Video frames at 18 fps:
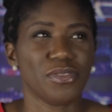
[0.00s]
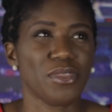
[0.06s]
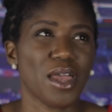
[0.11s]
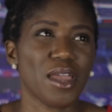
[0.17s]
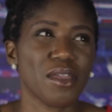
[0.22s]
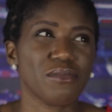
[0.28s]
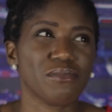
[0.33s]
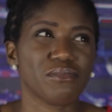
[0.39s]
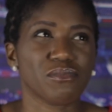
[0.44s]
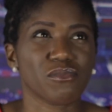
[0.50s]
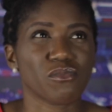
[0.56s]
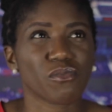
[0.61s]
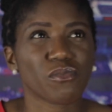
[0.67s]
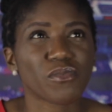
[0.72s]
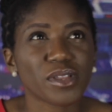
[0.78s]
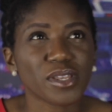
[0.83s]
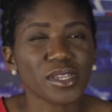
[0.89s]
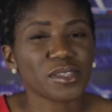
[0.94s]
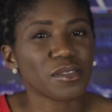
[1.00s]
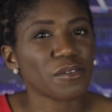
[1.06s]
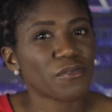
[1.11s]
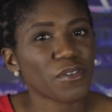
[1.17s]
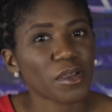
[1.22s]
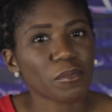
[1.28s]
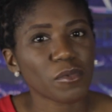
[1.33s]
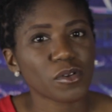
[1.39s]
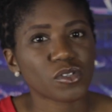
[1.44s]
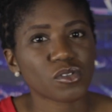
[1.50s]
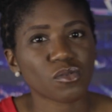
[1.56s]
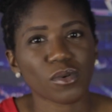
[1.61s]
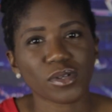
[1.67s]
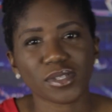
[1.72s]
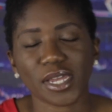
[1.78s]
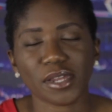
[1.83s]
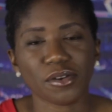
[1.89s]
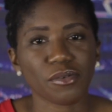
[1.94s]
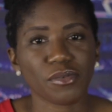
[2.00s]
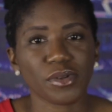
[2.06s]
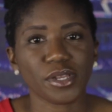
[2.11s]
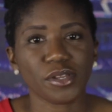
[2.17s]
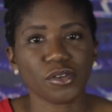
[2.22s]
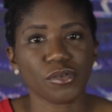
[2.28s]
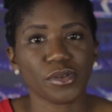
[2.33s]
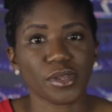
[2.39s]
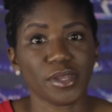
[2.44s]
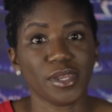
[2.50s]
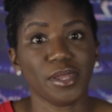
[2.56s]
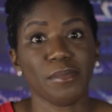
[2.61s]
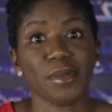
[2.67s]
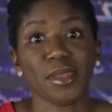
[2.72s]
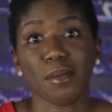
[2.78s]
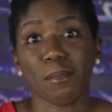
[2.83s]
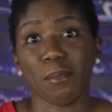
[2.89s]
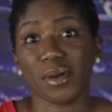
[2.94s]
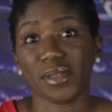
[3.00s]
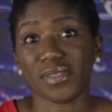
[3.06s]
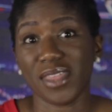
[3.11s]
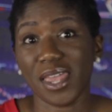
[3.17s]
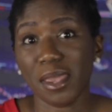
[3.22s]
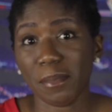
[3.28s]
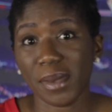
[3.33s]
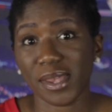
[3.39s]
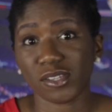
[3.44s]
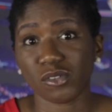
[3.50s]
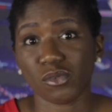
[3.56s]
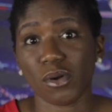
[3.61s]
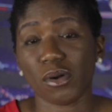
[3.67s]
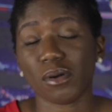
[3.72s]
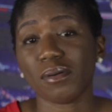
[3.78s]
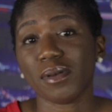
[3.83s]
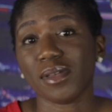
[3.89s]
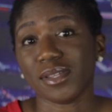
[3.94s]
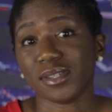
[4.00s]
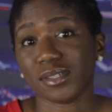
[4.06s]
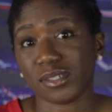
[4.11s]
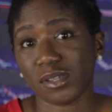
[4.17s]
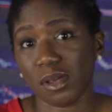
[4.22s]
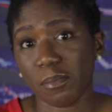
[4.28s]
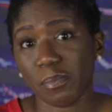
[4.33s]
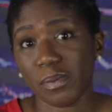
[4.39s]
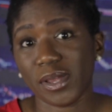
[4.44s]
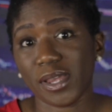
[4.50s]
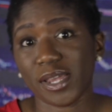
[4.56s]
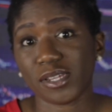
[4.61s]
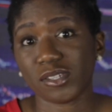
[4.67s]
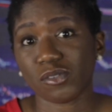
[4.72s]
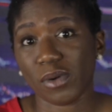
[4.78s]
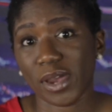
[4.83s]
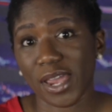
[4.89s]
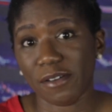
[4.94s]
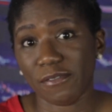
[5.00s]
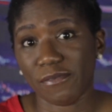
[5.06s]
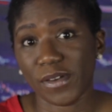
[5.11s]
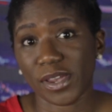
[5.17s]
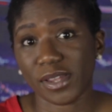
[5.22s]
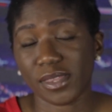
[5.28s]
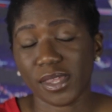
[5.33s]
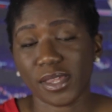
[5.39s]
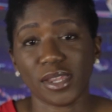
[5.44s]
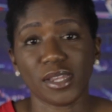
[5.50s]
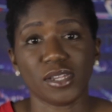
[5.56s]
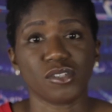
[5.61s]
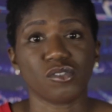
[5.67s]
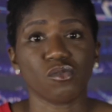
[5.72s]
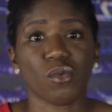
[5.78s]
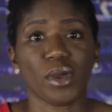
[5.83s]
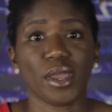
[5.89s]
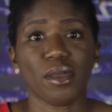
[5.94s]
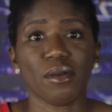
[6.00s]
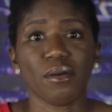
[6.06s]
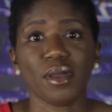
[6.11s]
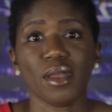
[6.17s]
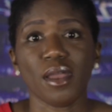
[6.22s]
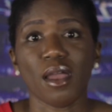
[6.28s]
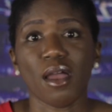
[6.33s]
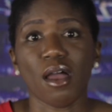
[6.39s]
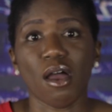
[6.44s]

not really the famous ones, I don't really know their name, but them as well, some players were affected as well.